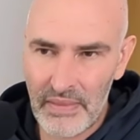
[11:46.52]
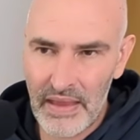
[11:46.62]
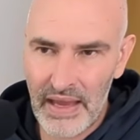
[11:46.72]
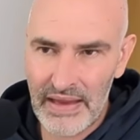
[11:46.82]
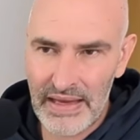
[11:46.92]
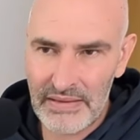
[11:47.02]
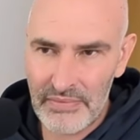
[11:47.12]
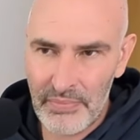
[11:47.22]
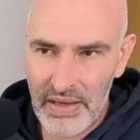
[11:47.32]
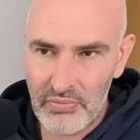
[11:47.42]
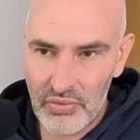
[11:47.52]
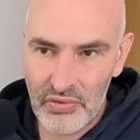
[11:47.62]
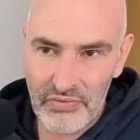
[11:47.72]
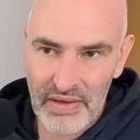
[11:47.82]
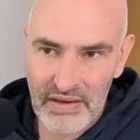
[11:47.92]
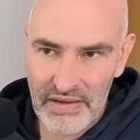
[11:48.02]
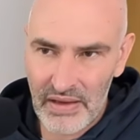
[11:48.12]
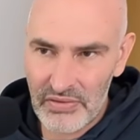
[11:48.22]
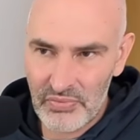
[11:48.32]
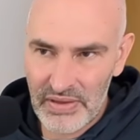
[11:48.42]
I can even play rook f5
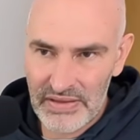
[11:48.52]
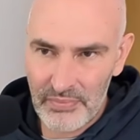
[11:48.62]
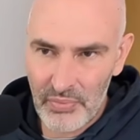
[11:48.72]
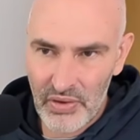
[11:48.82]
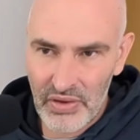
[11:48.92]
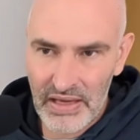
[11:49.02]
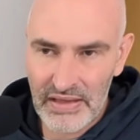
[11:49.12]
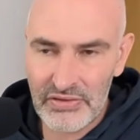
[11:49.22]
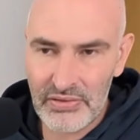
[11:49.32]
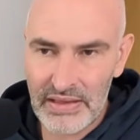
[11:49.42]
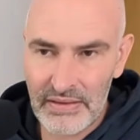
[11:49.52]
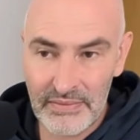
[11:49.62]
now to win the pawn on a3.